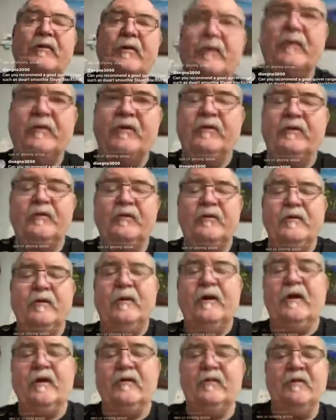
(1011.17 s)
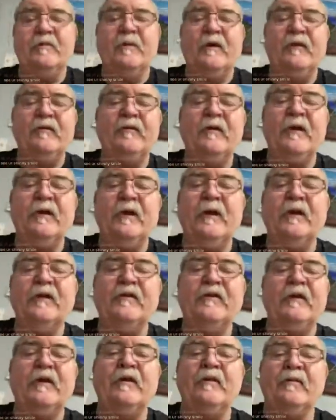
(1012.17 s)
But you might find the
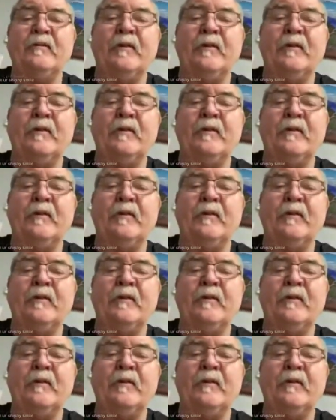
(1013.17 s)
SD is